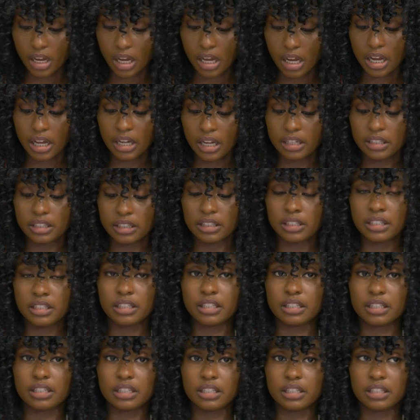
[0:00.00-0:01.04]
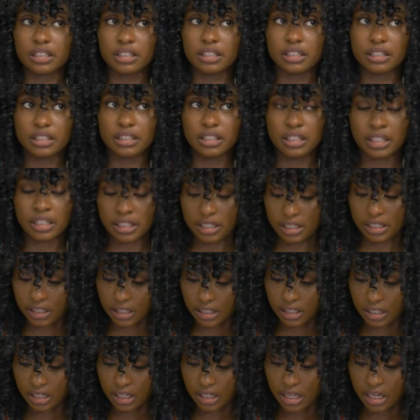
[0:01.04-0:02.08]
And yeah,
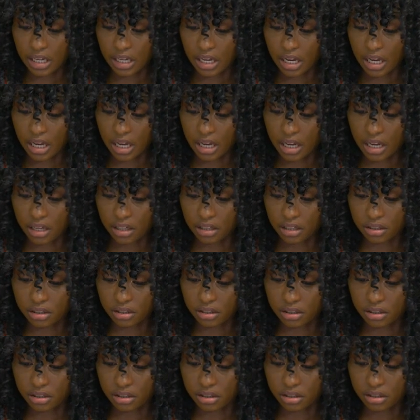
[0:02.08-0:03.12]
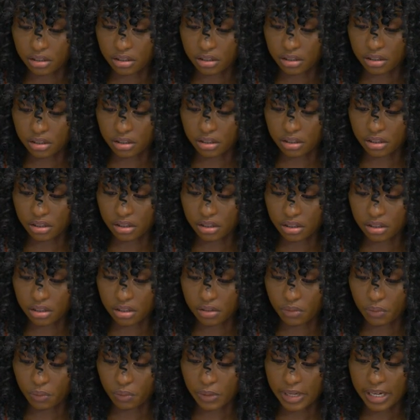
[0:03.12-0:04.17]
and
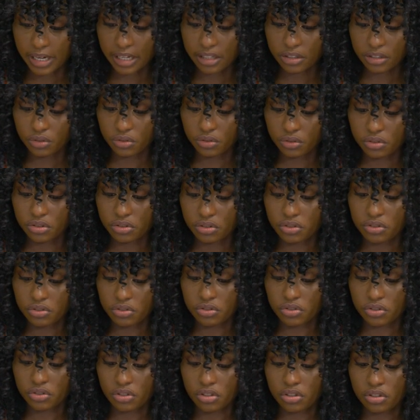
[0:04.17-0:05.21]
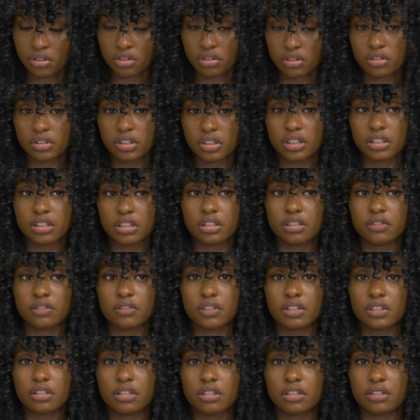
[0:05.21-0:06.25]
where do you draw your
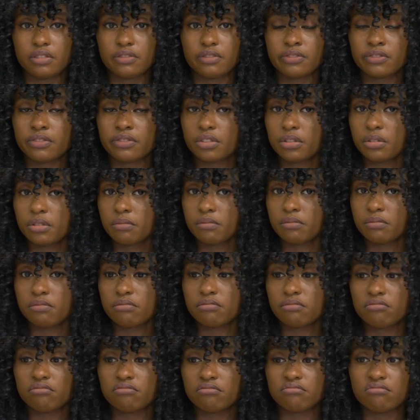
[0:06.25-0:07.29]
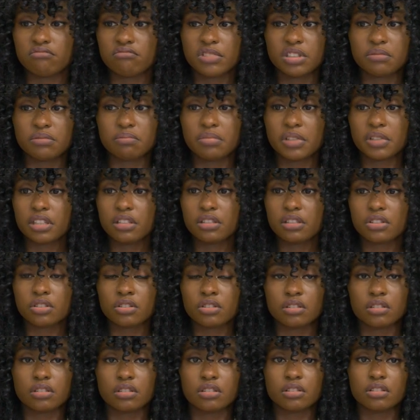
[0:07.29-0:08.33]
creativity from? Depends
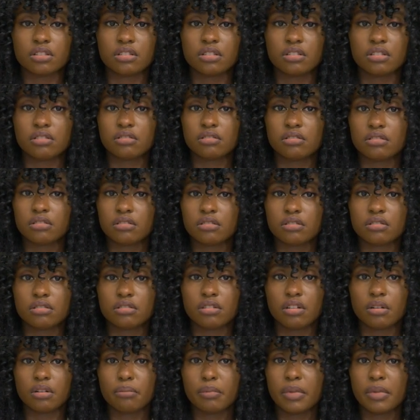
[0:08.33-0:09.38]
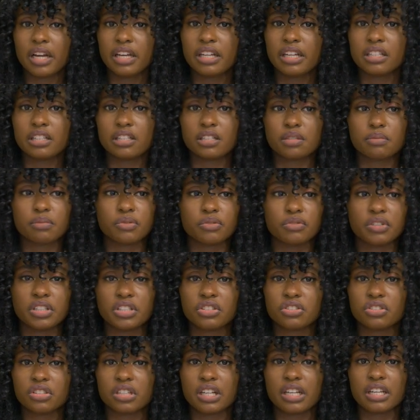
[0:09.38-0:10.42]
on my
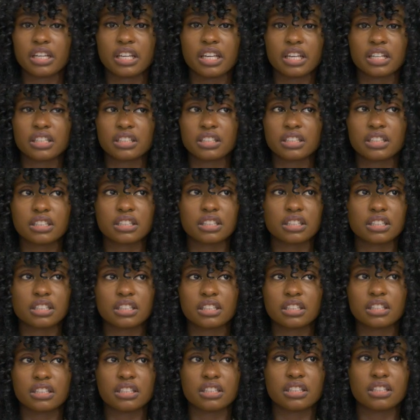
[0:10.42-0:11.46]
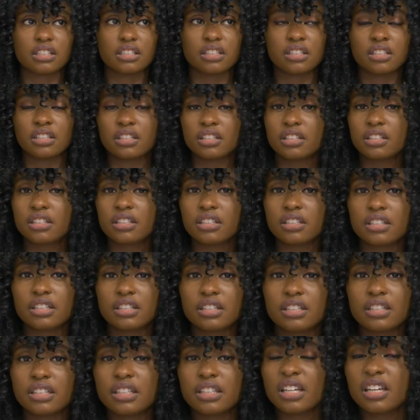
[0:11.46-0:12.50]
inspiration, I guess.
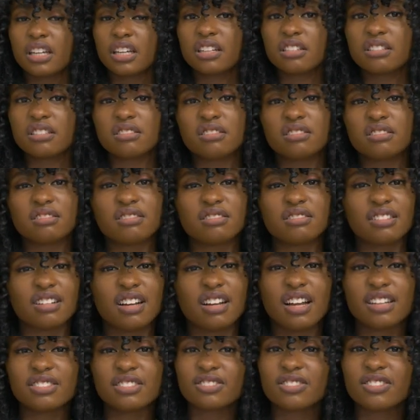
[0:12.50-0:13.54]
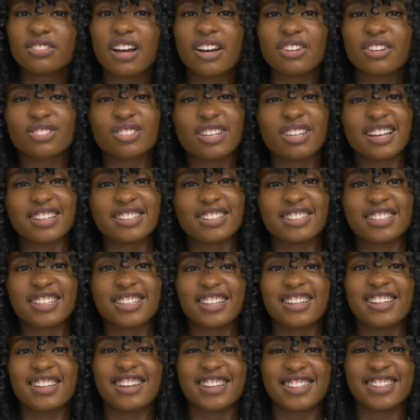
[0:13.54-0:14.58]
Yeah, I don't know how to
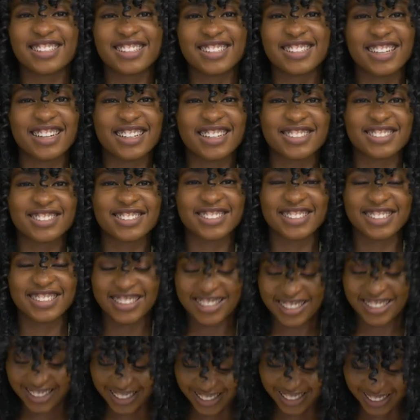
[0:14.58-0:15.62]
answer that actually.